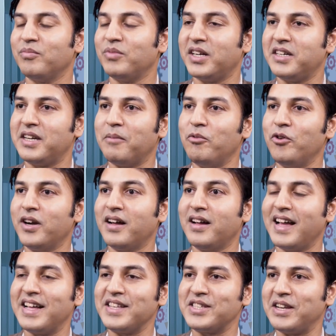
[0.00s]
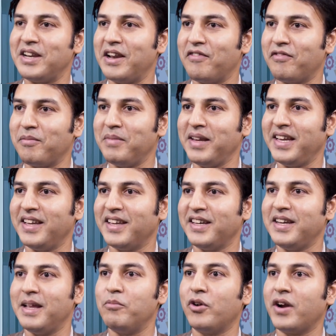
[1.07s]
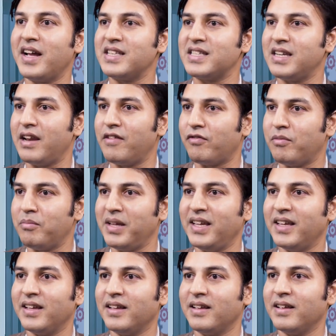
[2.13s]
that Deborah has left me, Deborah has left me,